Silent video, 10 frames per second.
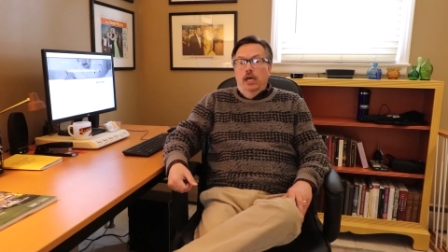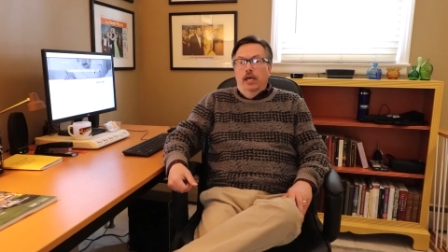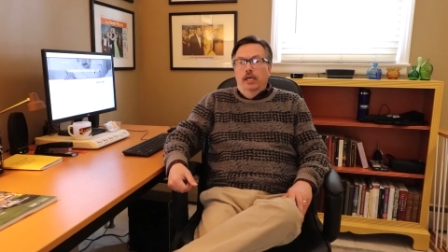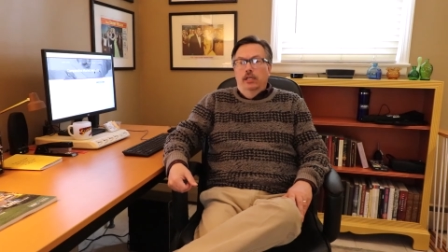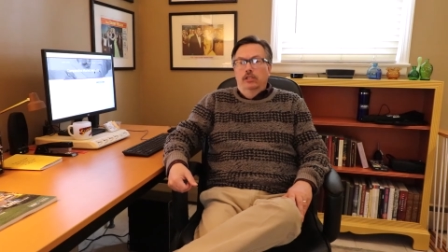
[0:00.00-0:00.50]

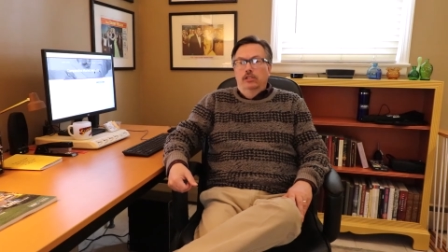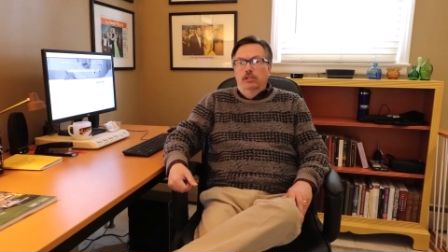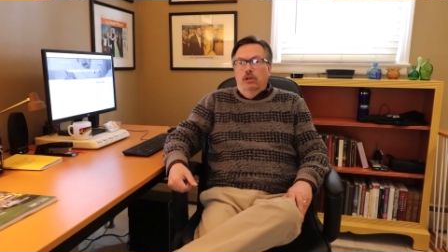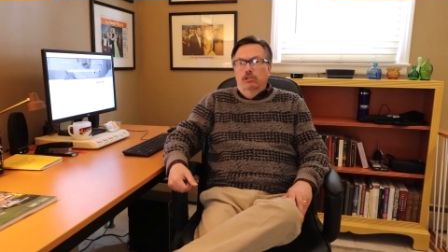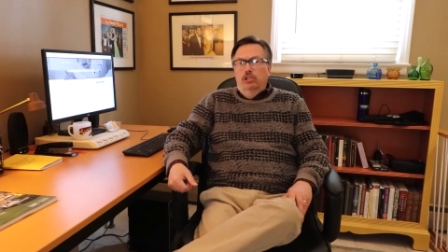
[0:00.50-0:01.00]
And
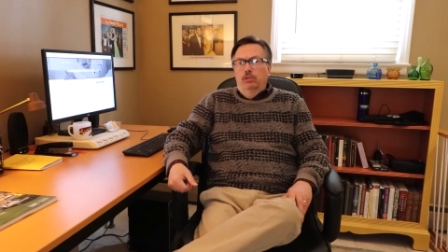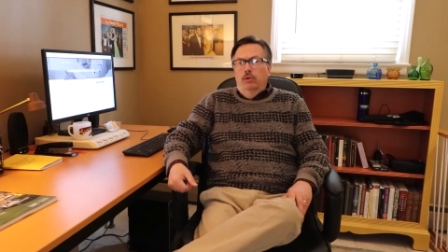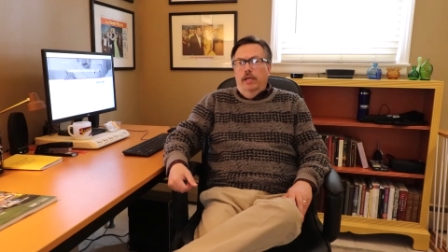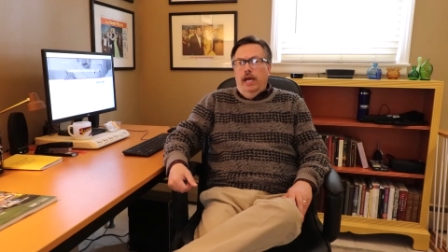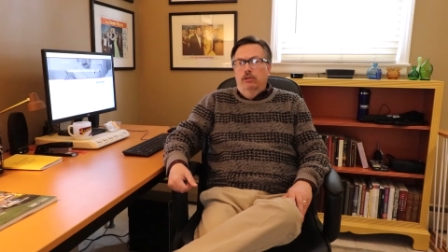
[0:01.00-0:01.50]
also you
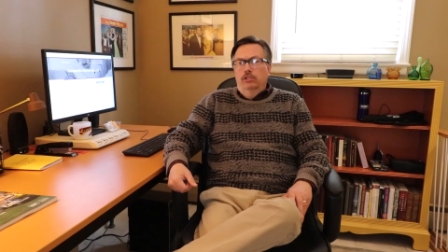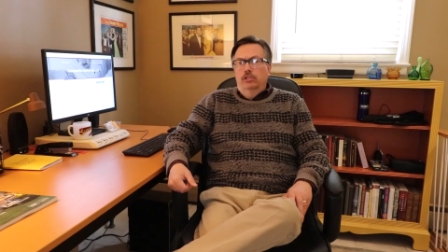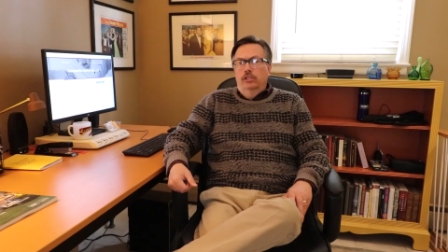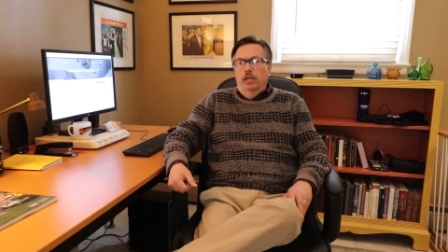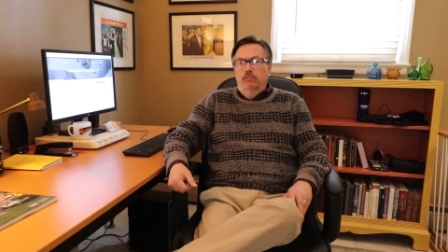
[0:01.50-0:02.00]
want
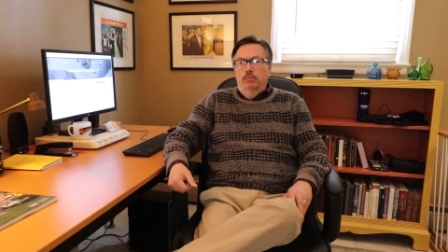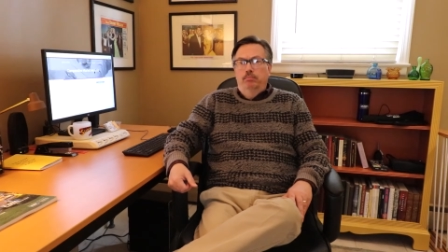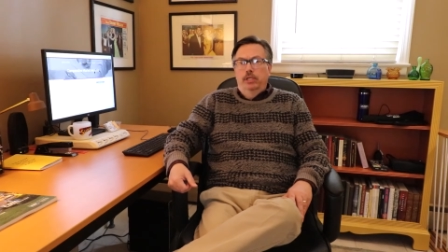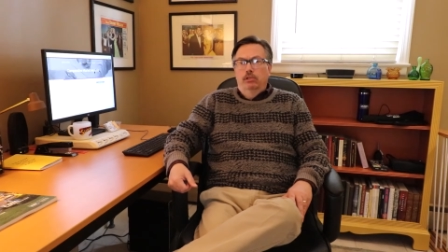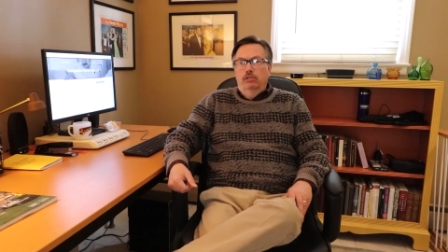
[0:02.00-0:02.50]
houses that were
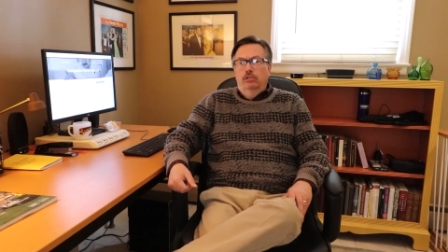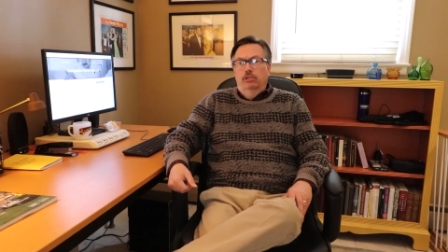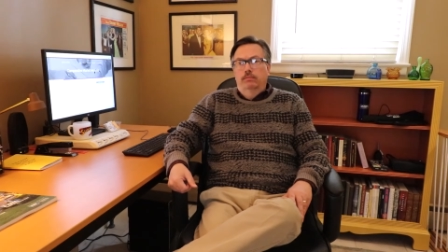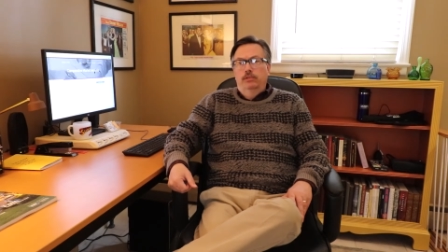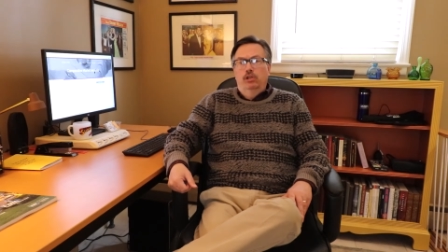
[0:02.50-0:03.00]

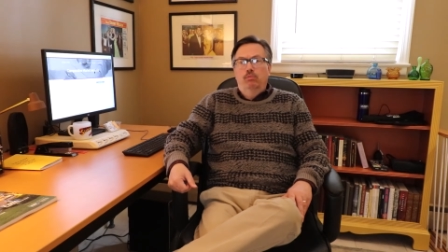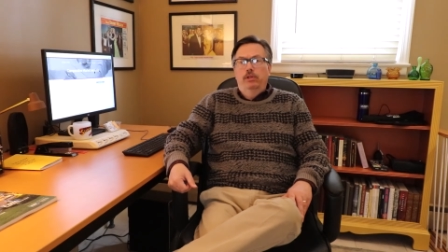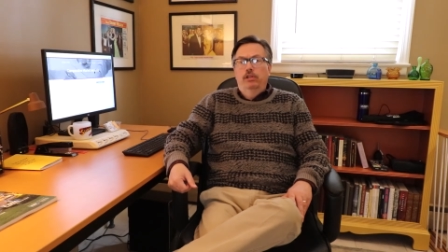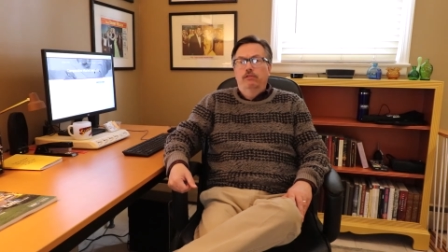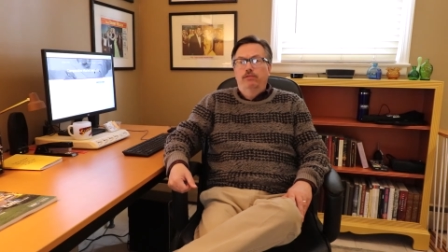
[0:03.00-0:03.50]
built,
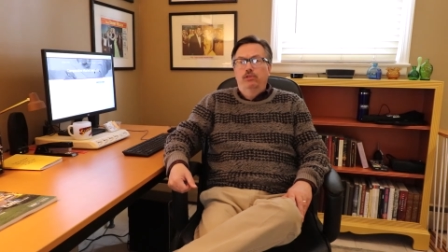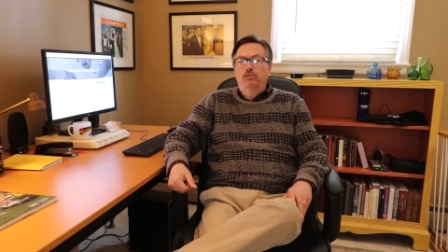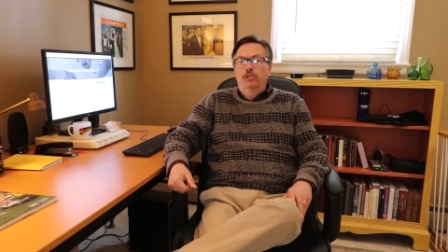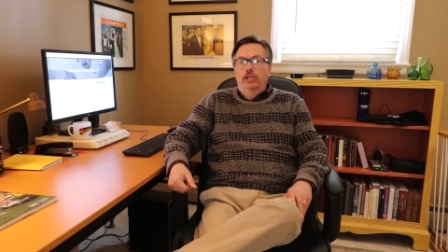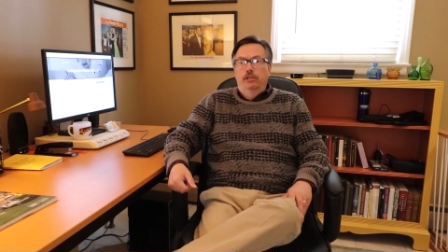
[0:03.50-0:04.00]
within a few
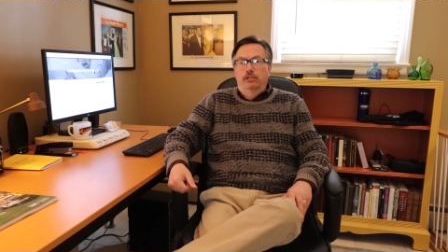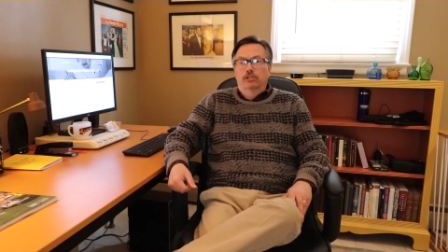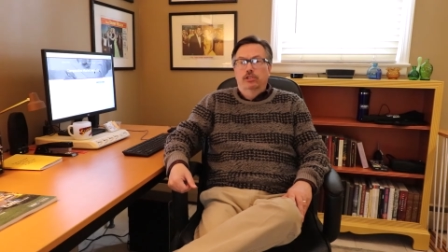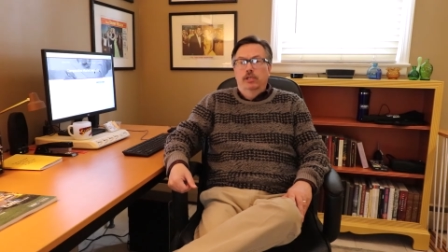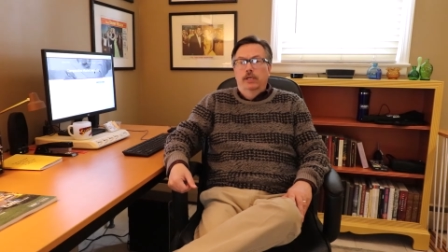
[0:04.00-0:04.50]

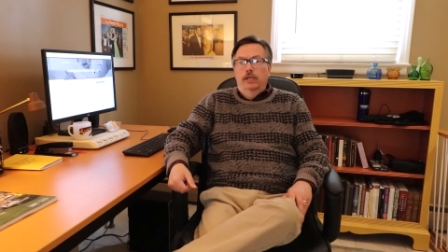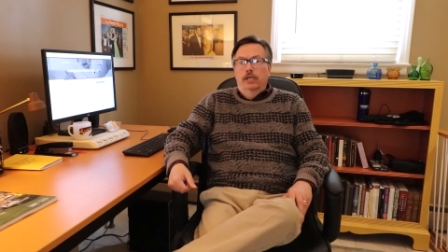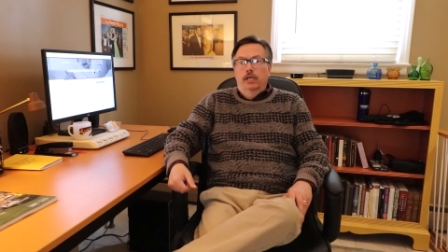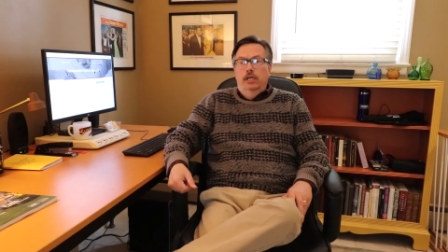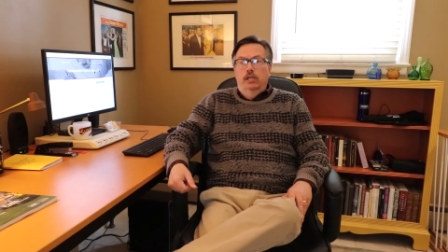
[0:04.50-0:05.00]
years
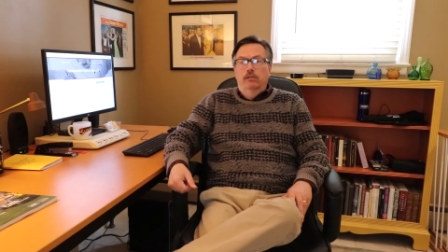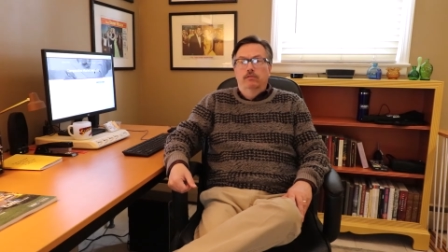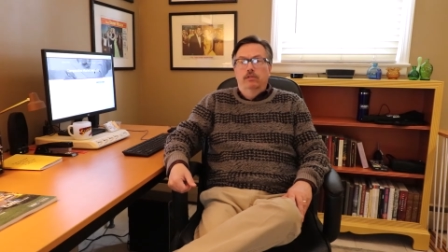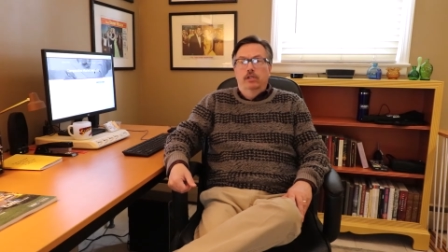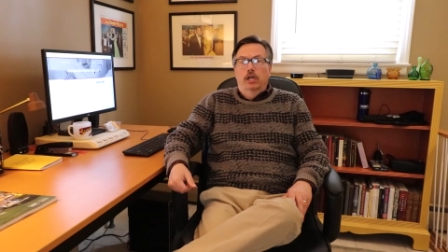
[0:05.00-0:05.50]

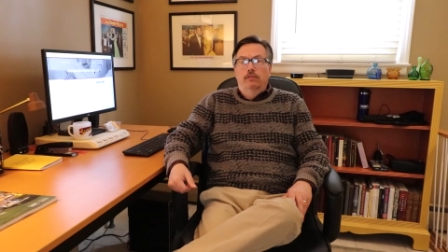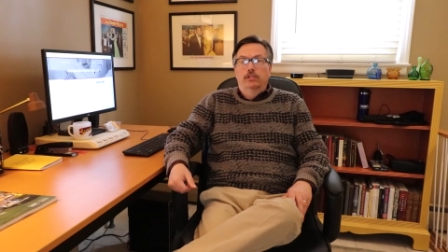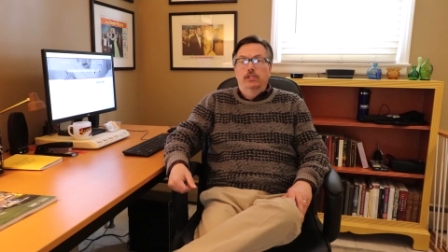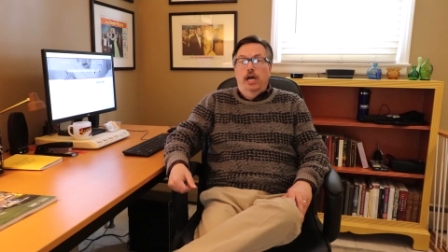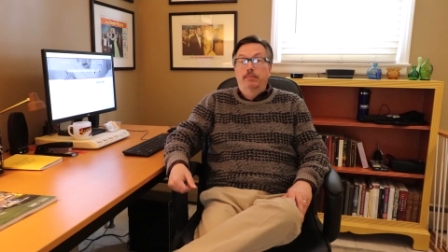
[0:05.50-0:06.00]
of
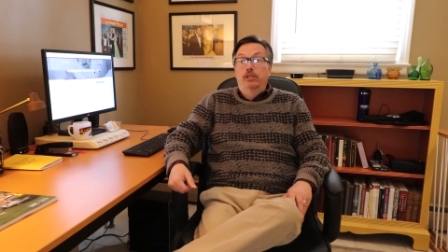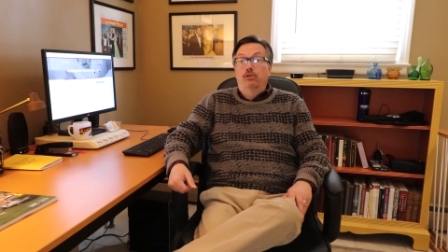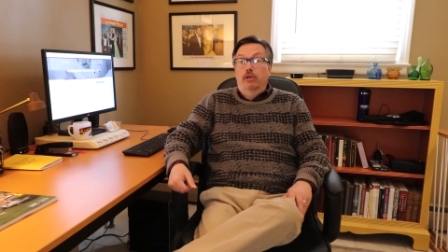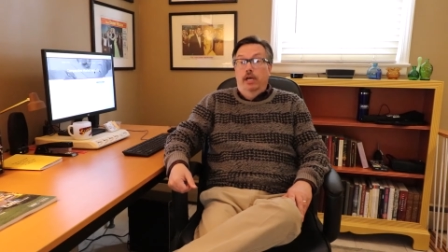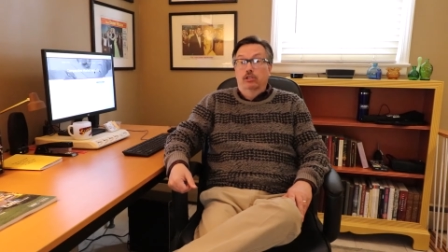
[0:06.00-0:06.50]
the time that
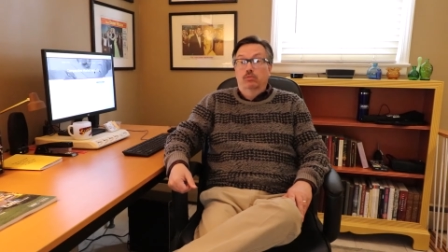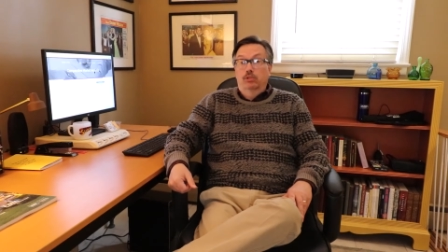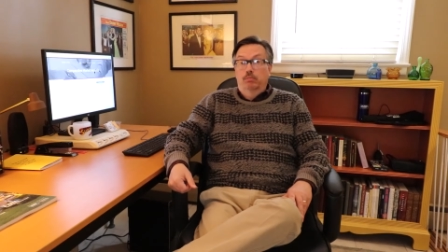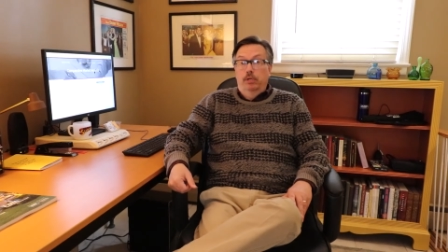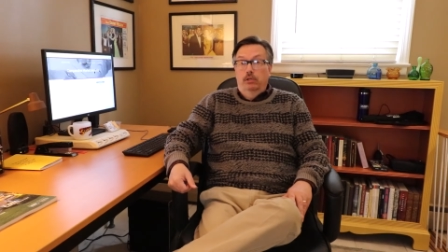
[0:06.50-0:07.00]
your house
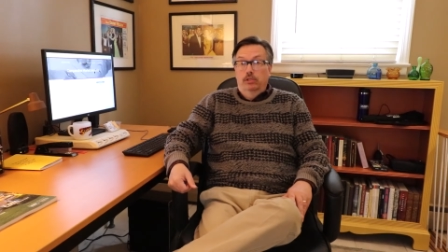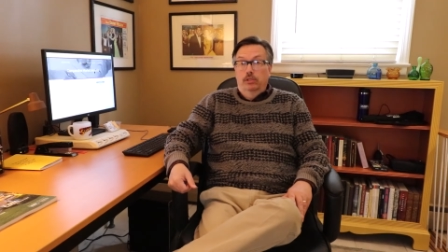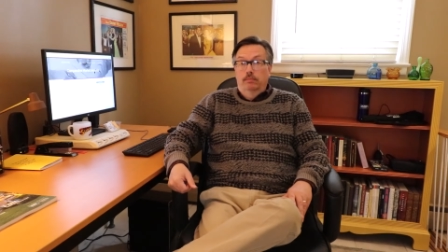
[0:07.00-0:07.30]
was built.